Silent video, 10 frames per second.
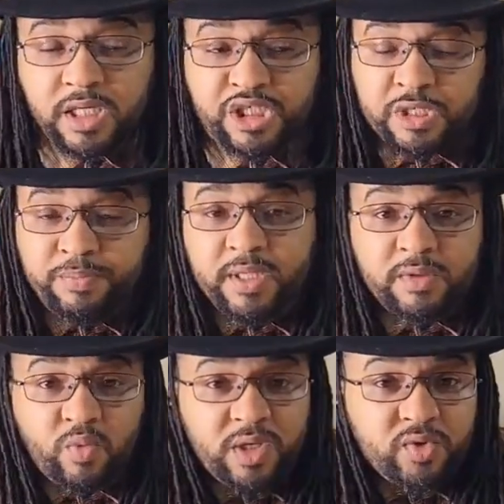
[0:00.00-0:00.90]
Because shipping
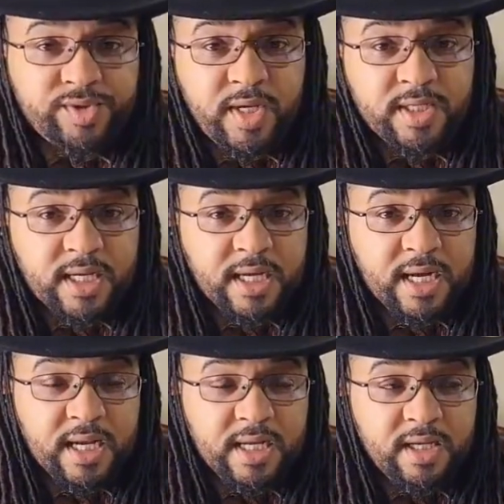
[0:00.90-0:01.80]
is one of those things that can
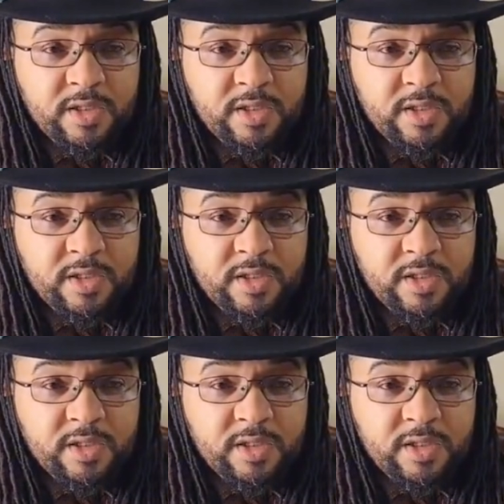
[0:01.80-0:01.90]
kind of get